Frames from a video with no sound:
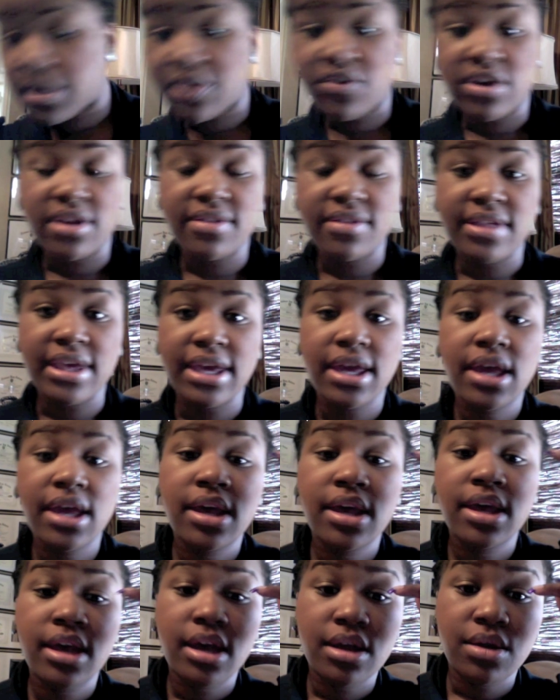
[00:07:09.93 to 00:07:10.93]
trying to say?
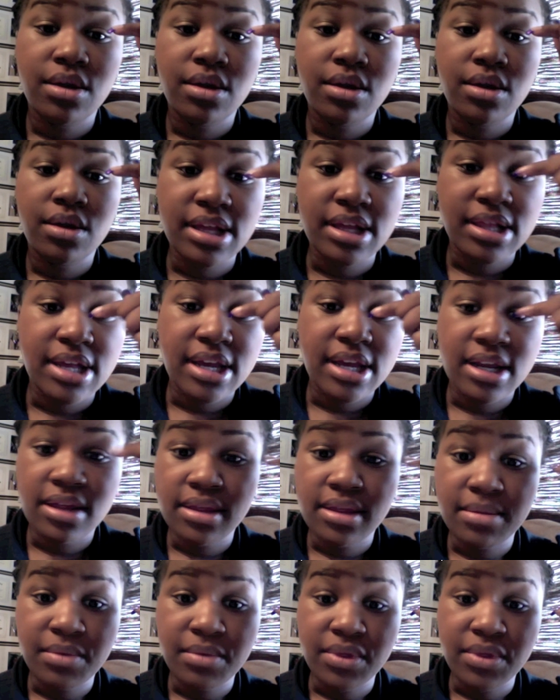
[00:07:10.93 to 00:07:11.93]
I don't like lining
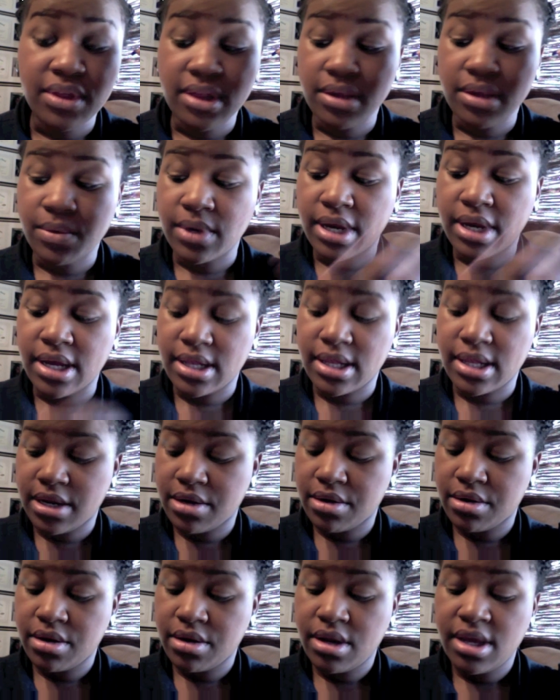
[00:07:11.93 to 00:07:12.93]
them with the liquid
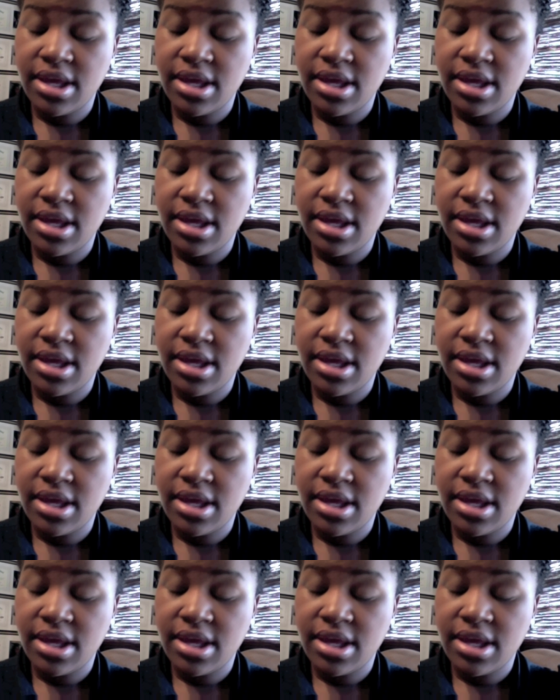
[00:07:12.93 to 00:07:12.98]
eyeliner.